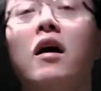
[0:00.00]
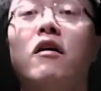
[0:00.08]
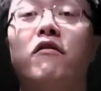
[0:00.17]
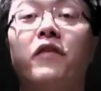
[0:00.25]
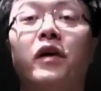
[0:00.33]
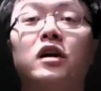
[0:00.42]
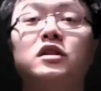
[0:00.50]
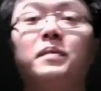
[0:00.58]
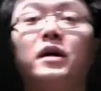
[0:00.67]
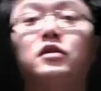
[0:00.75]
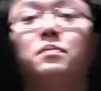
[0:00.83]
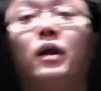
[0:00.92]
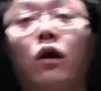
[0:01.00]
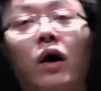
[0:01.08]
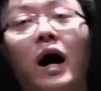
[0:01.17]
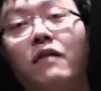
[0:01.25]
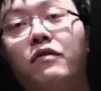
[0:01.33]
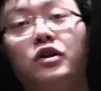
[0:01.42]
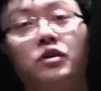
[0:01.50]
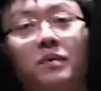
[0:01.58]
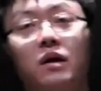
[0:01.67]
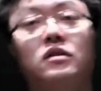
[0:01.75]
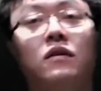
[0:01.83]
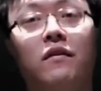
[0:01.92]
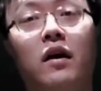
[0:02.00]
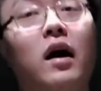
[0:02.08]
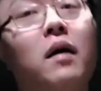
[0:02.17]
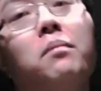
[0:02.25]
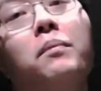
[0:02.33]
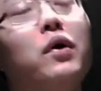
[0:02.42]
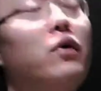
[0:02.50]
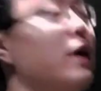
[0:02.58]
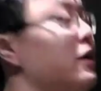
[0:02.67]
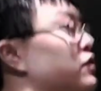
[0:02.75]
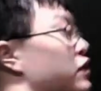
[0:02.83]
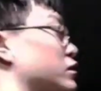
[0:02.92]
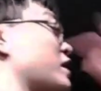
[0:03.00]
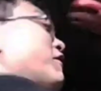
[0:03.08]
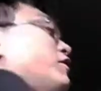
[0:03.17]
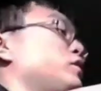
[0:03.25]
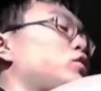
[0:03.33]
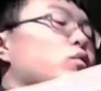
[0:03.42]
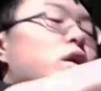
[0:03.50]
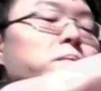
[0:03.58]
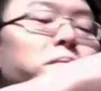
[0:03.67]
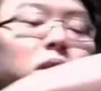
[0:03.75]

Finger spins below average because of the hub, but you can still definitely do it